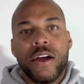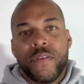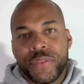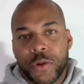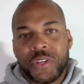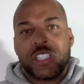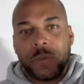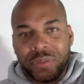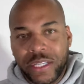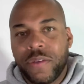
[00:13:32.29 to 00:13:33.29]
There is
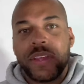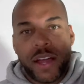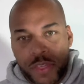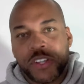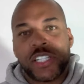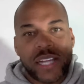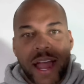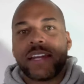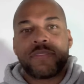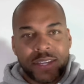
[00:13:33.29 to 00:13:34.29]
something on the other
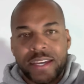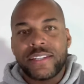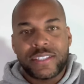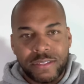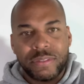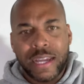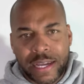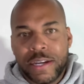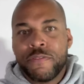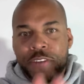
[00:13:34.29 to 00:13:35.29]
side of this, like
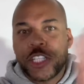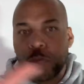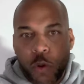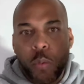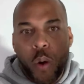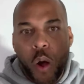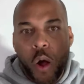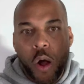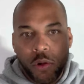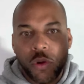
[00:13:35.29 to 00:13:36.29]
an invisible
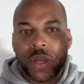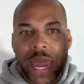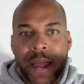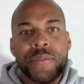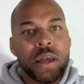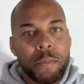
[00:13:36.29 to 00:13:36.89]
wall, okay?